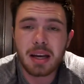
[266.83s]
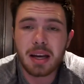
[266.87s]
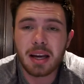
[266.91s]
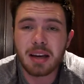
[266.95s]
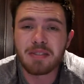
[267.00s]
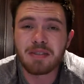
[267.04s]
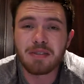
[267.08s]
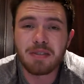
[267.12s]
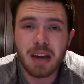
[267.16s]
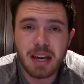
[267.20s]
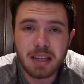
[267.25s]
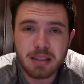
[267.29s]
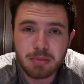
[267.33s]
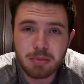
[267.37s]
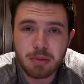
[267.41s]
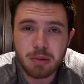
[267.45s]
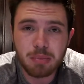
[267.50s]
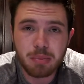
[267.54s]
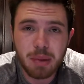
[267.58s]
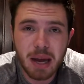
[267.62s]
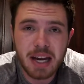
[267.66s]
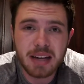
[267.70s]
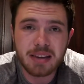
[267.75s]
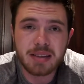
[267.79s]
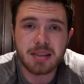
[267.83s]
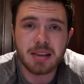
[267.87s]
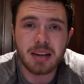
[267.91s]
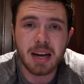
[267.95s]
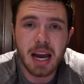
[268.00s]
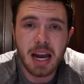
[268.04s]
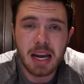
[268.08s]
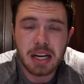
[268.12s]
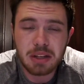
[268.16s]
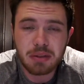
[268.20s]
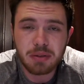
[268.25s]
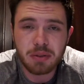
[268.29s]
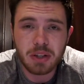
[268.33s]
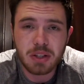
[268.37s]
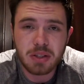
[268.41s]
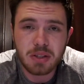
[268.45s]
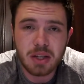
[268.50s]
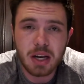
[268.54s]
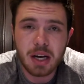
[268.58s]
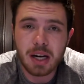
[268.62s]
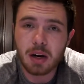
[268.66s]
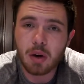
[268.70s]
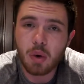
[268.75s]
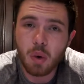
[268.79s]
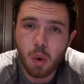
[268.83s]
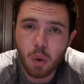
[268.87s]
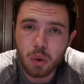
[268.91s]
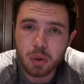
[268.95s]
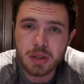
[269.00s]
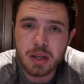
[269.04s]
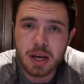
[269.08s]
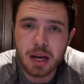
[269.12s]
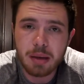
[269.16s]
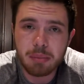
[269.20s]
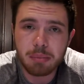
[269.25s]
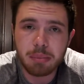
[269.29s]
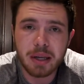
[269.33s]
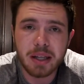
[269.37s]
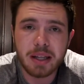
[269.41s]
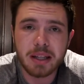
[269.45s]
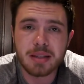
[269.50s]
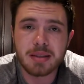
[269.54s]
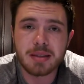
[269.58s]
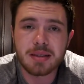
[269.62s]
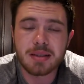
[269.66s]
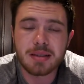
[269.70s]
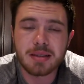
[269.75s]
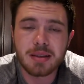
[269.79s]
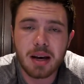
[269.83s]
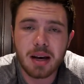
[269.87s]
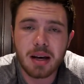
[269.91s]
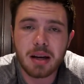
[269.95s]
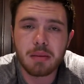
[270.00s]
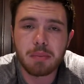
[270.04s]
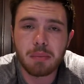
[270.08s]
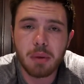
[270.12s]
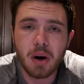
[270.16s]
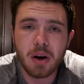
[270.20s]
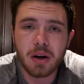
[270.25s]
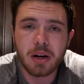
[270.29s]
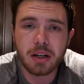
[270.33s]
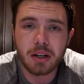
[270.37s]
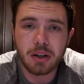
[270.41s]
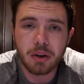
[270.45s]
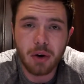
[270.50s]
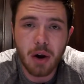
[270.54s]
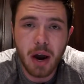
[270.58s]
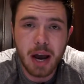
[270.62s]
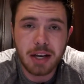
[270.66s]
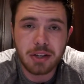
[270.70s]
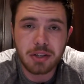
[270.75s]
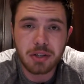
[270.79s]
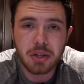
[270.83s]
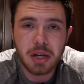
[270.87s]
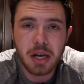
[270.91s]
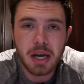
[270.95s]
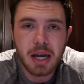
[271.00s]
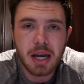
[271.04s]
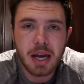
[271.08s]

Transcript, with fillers: investment banks and hedge funds getting caught out by this entire market crash